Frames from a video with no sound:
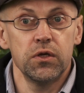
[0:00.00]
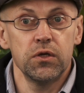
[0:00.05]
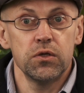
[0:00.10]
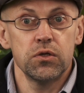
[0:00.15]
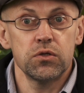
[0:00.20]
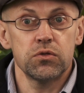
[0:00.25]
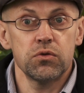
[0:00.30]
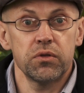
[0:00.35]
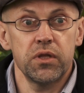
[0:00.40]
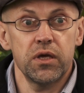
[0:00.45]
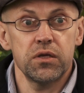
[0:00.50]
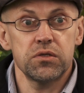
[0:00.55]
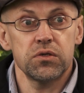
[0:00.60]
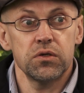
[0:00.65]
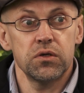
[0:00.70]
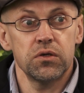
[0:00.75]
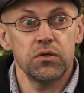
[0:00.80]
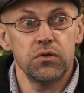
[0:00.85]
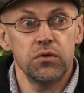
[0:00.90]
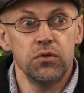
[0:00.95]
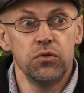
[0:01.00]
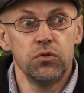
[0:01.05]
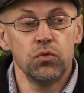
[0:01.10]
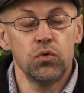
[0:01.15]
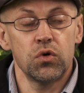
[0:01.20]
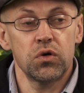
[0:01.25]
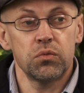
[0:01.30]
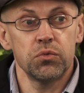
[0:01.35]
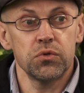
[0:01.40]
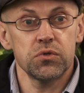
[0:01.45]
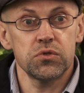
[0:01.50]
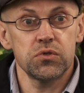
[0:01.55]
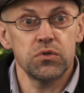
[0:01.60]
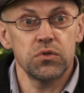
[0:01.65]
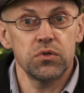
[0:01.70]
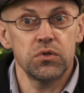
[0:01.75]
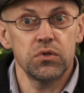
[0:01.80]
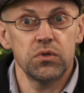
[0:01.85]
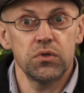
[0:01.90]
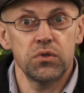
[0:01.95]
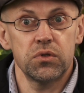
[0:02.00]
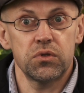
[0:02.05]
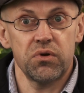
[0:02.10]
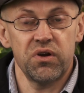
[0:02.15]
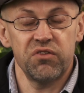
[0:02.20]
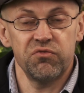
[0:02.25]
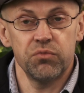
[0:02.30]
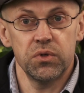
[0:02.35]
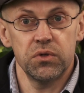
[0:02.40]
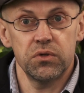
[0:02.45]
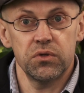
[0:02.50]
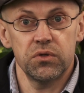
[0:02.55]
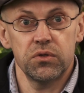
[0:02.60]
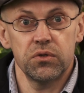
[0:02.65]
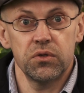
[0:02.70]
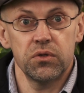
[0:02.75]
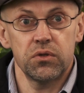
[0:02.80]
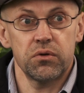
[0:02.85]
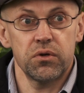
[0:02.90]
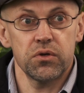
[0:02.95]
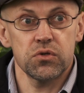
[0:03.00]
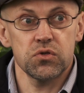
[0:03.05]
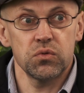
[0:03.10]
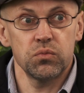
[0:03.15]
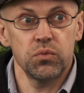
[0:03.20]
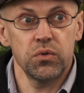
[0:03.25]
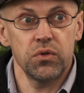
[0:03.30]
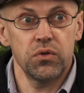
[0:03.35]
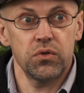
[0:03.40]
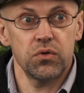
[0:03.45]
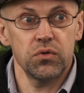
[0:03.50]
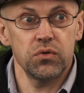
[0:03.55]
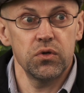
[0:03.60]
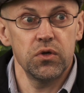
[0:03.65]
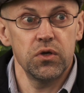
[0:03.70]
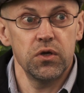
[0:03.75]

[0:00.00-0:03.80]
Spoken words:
So that's an enormous trauma that Russia went through.